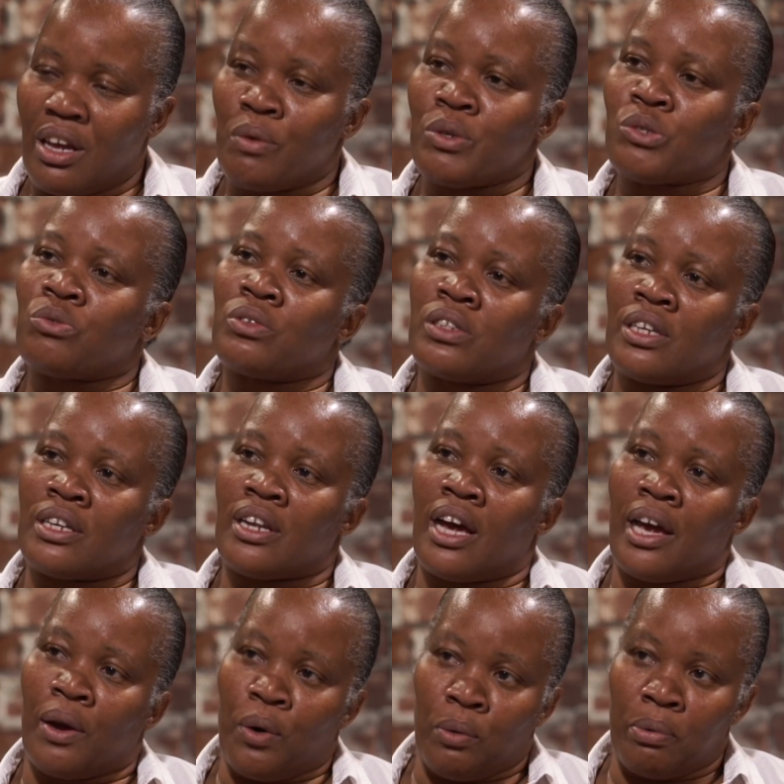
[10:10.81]
it was really an
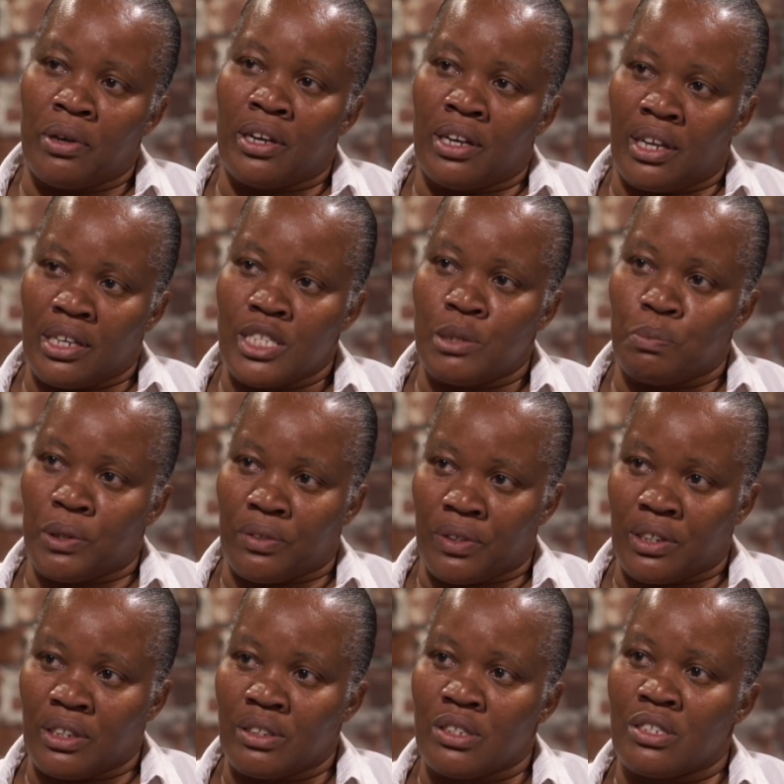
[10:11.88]
eye-opening
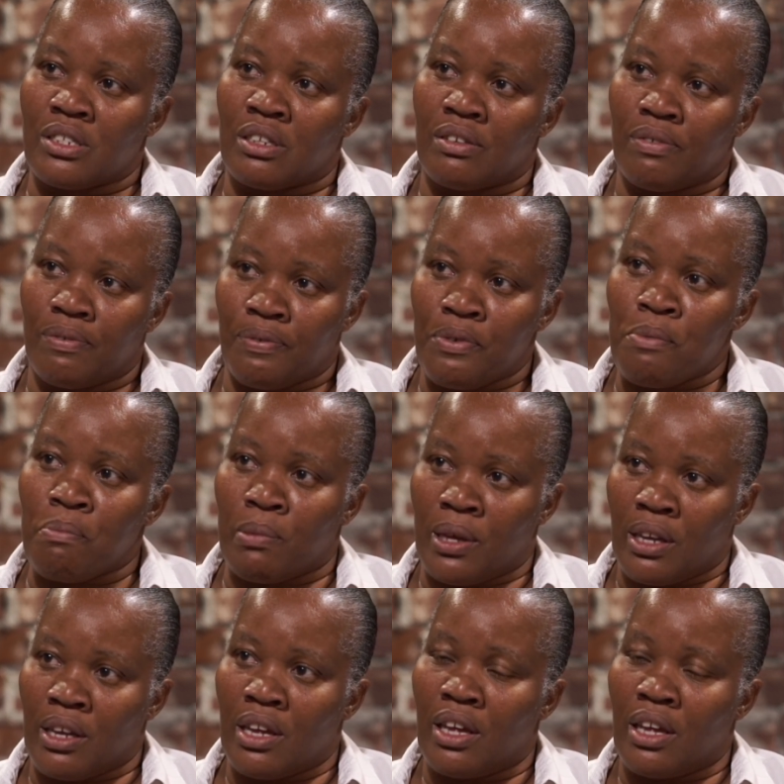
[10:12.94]
experience for me.